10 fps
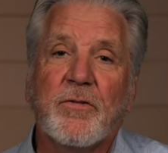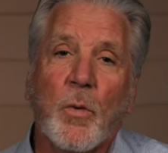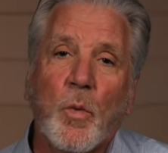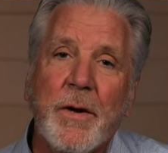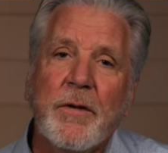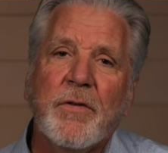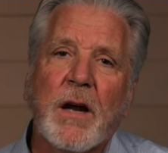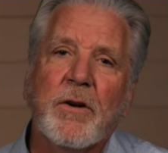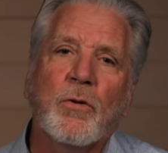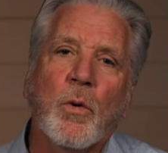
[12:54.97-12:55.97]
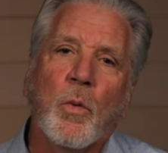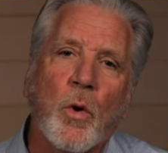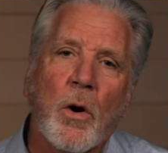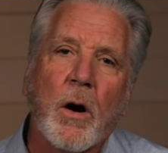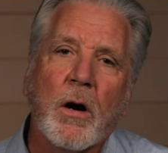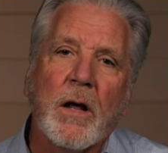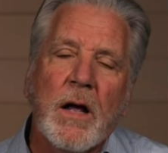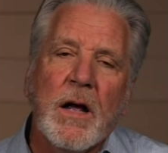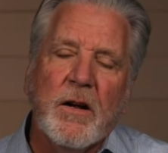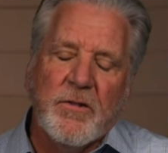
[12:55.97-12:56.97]
So we've got to do a work,
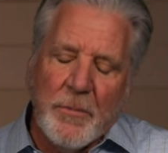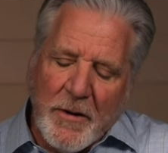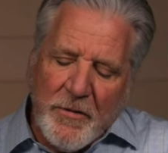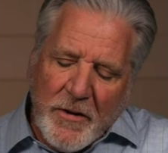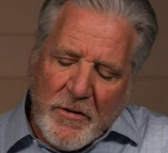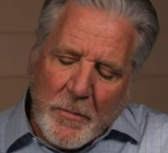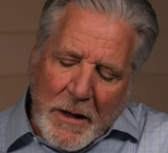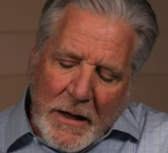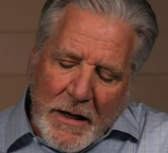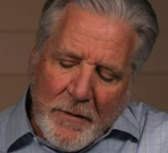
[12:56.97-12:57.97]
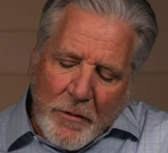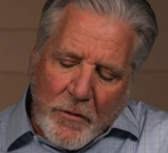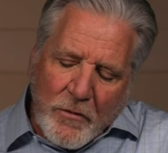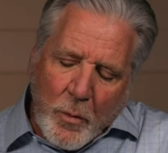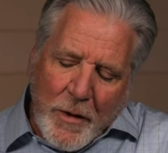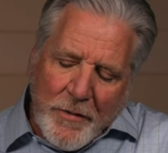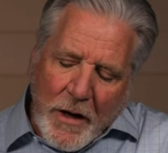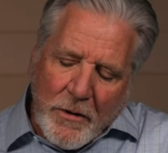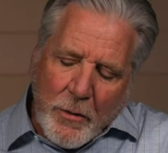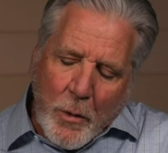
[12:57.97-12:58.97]
especially as believers, we've
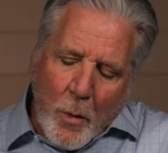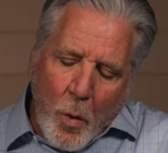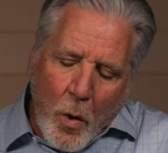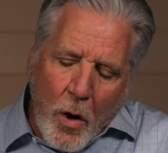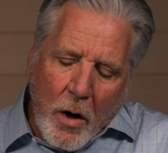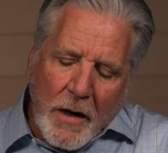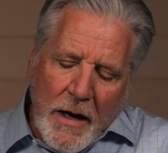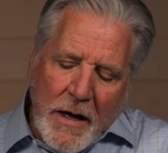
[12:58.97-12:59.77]
got to do a work